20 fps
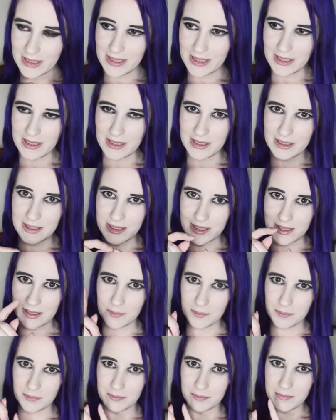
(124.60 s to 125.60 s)
Gonna
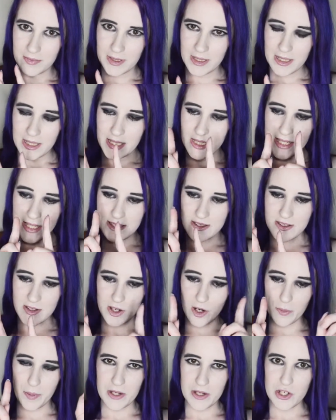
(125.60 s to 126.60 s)

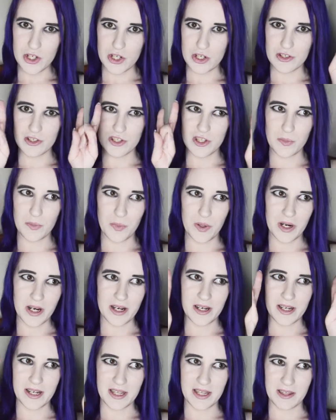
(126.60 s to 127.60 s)
insert a picture
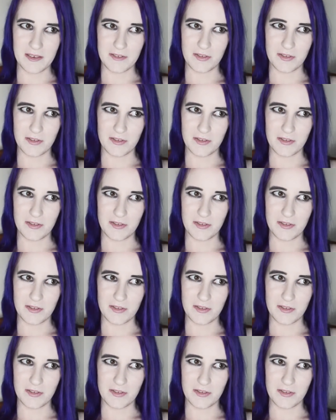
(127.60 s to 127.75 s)
somewhere in the